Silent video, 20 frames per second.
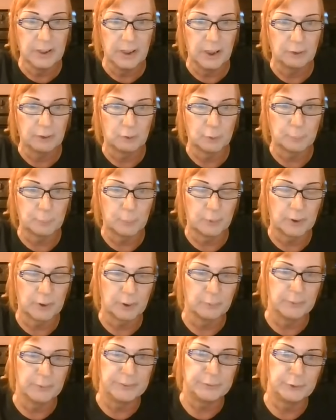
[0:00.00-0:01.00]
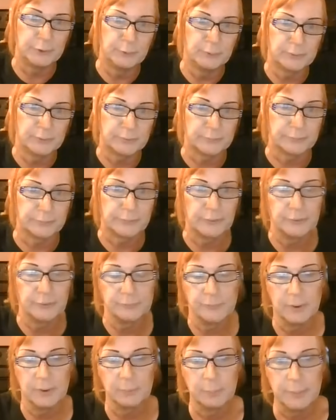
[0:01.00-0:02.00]
at one point, I weighed
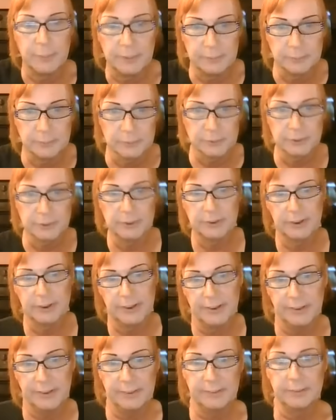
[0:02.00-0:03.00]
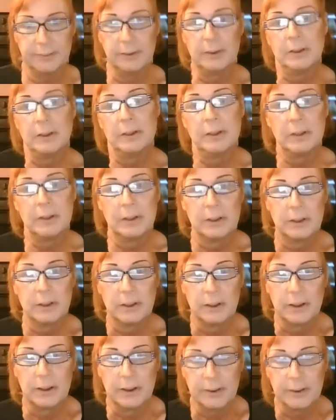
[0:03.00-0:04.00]
235 pounds, and I had
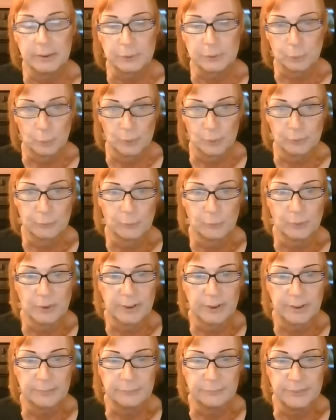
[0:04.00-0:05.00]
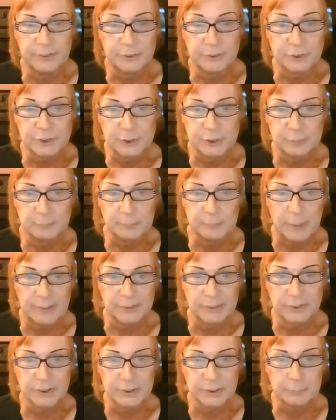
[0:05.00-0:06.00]
24.5-inch
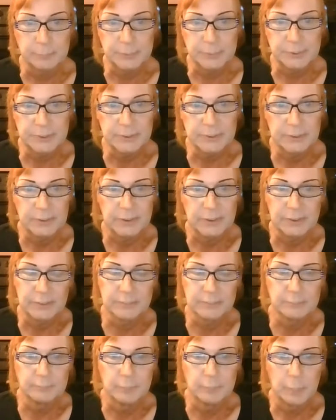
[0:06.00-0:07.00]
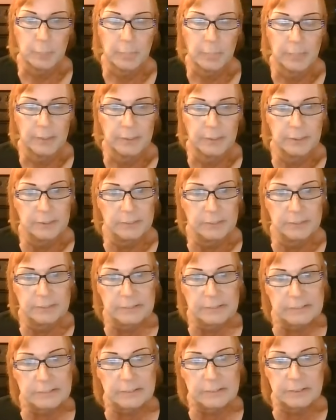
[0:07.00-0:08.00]
biceps. Um,
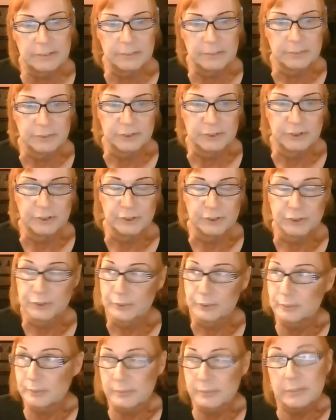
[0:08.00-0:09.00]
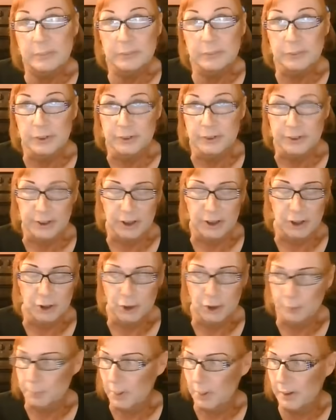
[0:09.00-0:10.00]
and since I got on
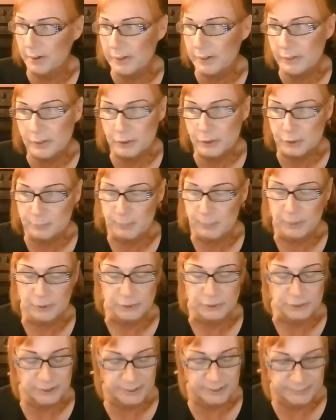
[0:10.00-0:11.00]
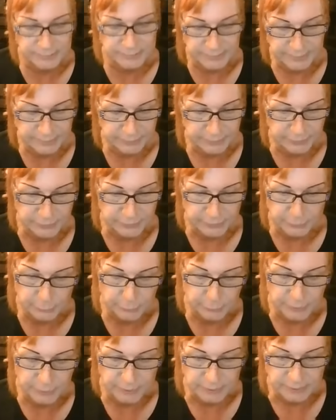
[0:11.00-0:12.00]
the blockers, March 18th,
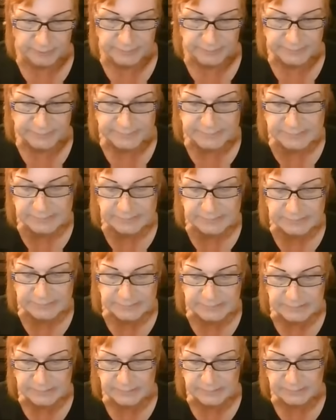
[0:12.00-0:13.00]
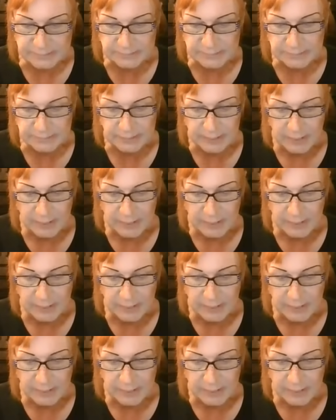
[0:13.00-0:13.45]
2019,